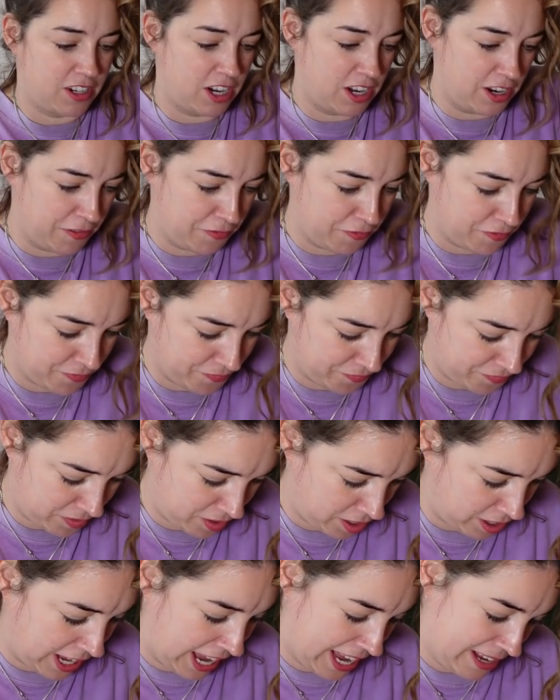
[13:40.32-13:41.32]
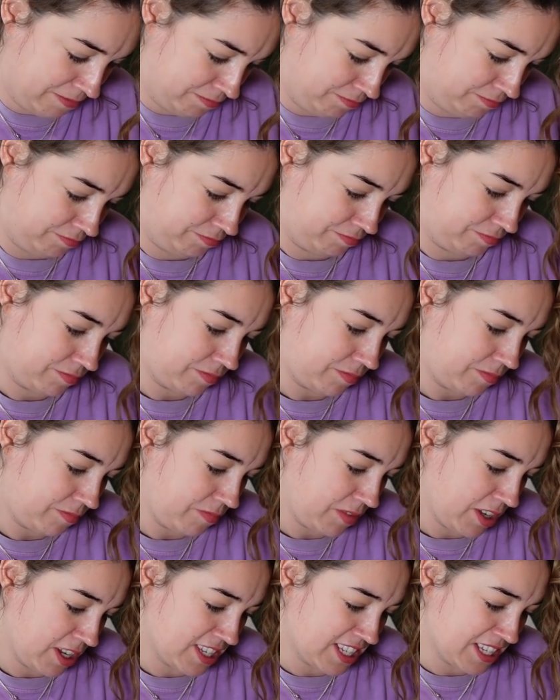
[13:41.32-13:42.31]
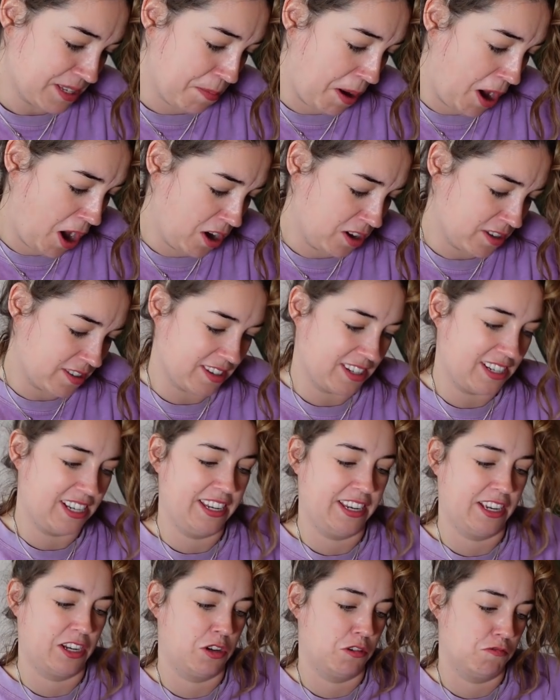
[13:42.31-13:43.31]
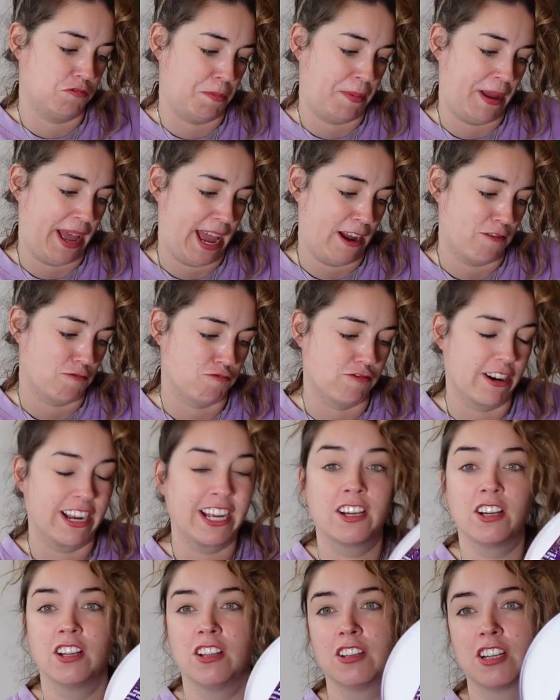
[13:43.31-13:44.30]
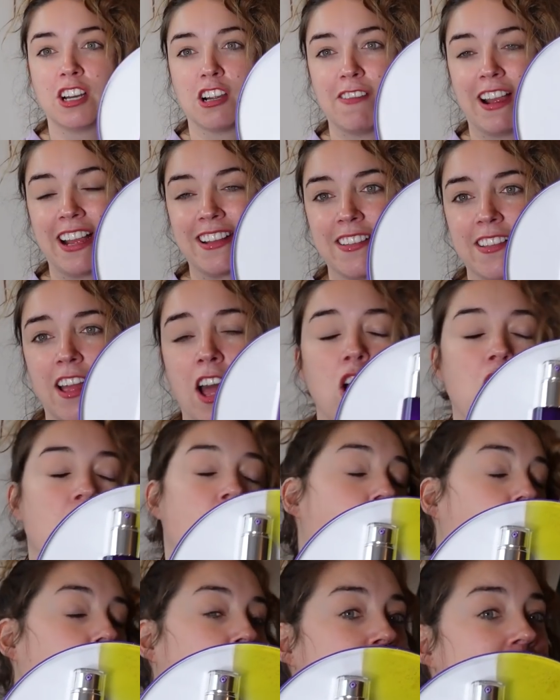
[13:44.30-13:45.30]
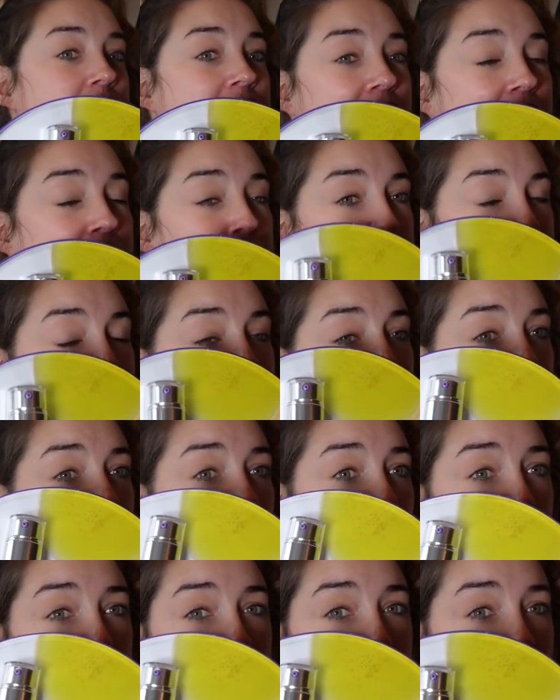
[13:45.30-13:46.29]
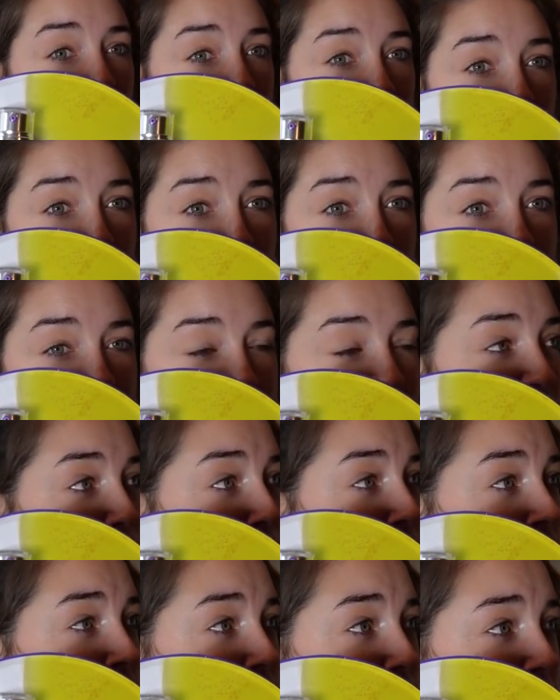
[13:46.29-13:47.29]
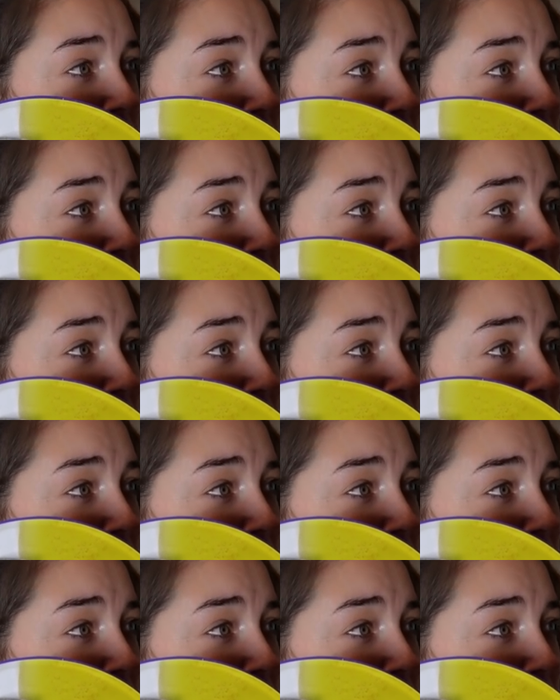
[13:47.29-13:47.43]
kind of, okay. Smart Clinical Repair, Wrinkle Correcting. Honestly, people know I'm getting old because they keep sending me